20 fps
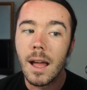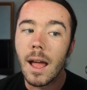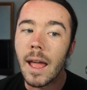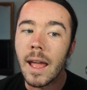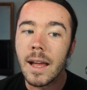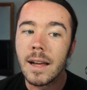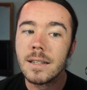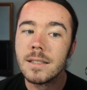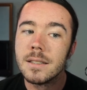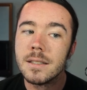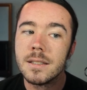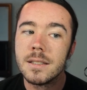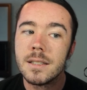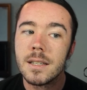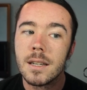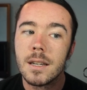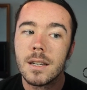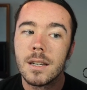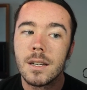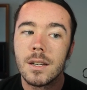And
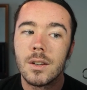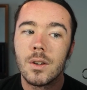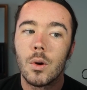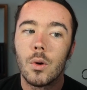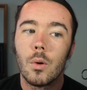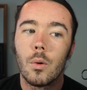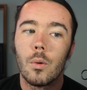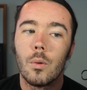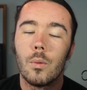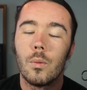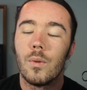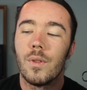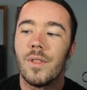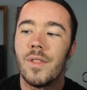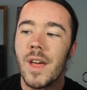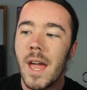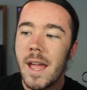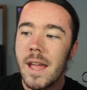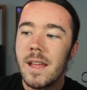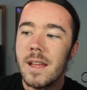
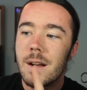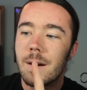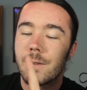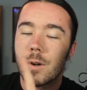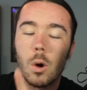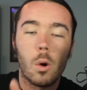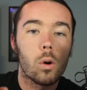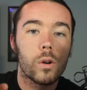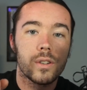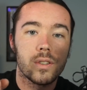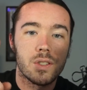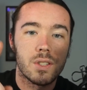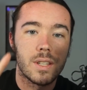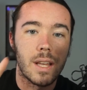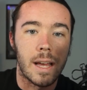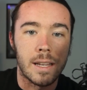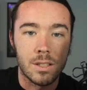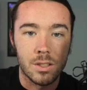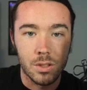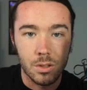they, of course,
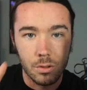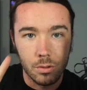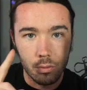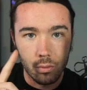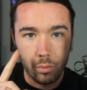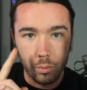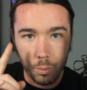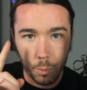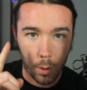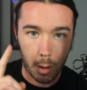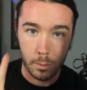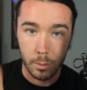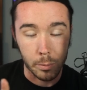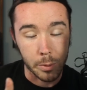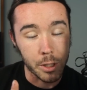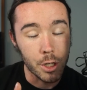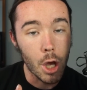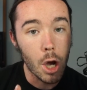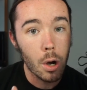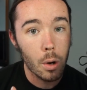as you
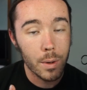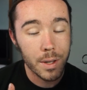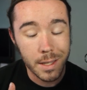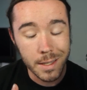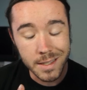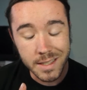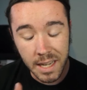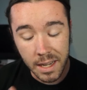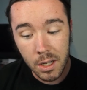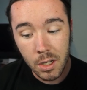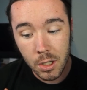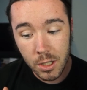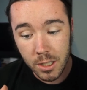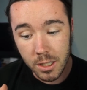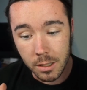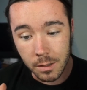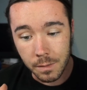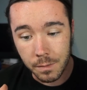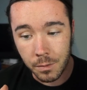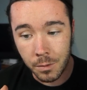probably know and can tell
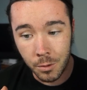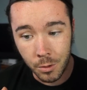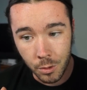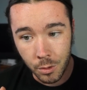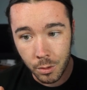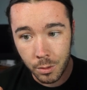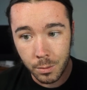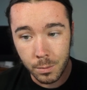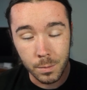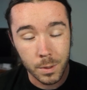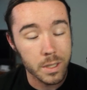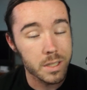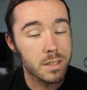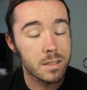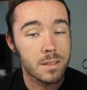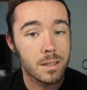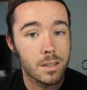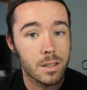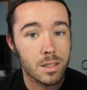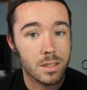if you
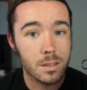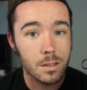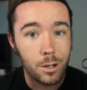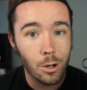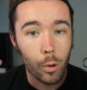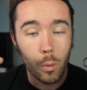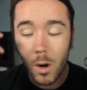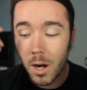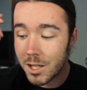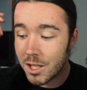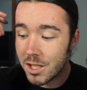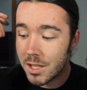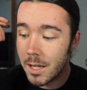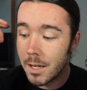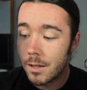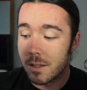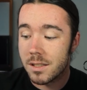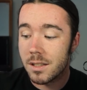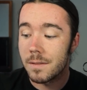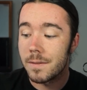listened to the song, watched
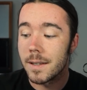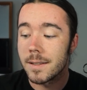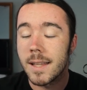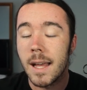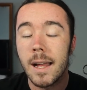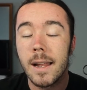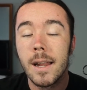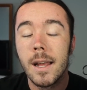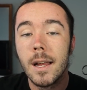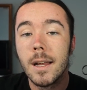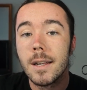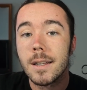it and stuff like that,